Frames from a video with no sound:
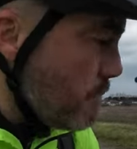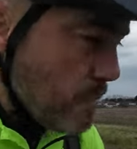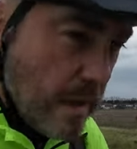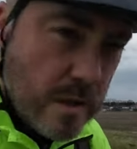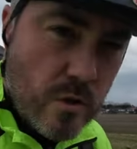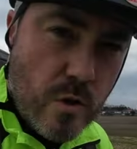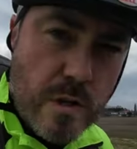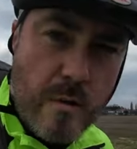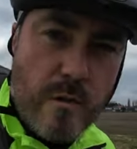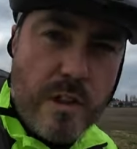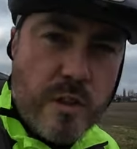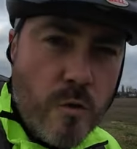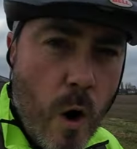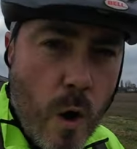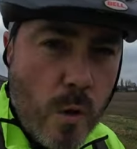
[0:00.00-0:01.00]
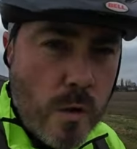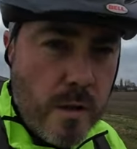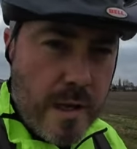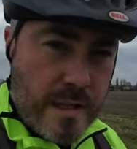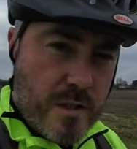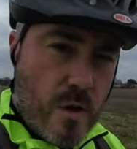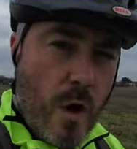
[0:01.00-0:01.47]
It does have a throttle,
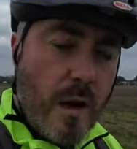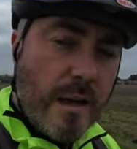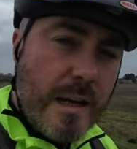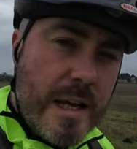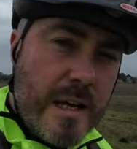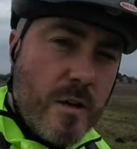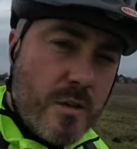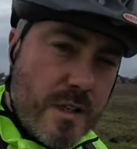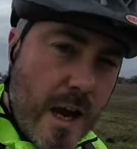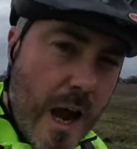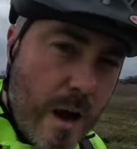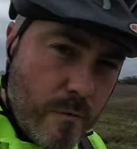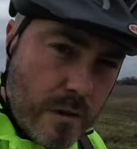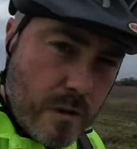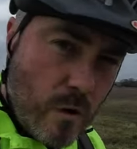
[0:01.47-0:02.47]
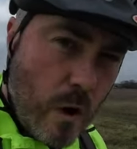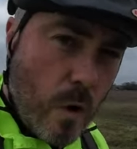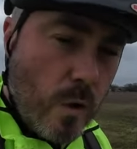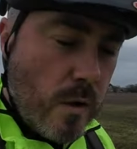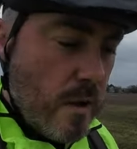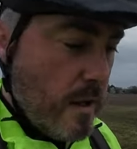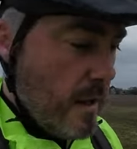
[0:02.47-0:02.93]
it's not illegal to have a
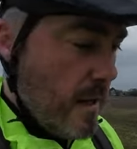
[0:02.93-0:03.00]
throttle,